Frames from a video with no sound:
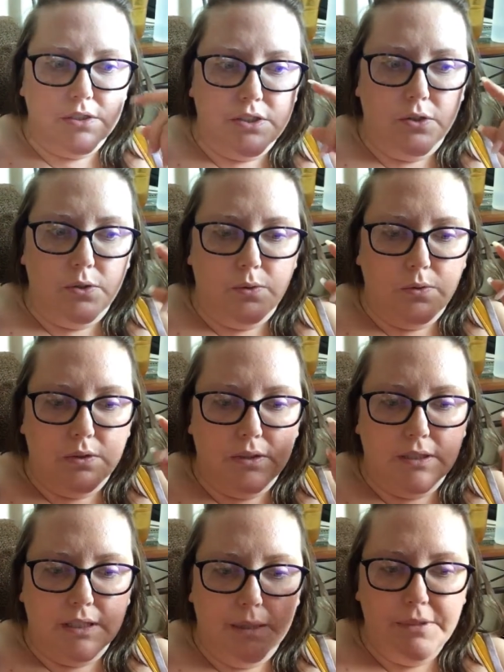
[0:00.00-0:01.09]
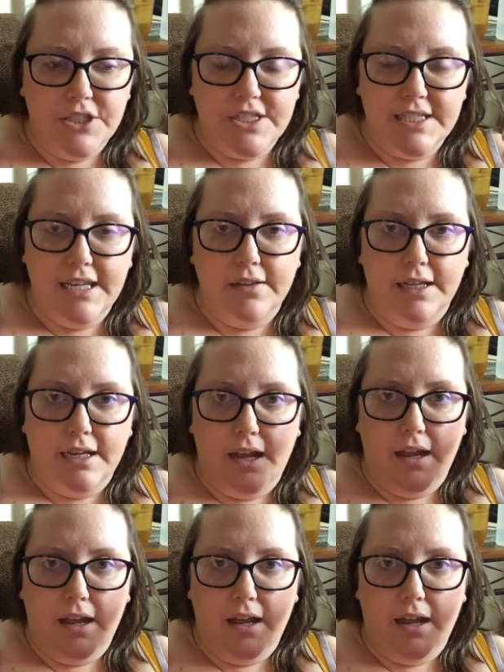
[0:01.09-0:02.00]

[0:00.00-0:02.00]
So let me just say, like,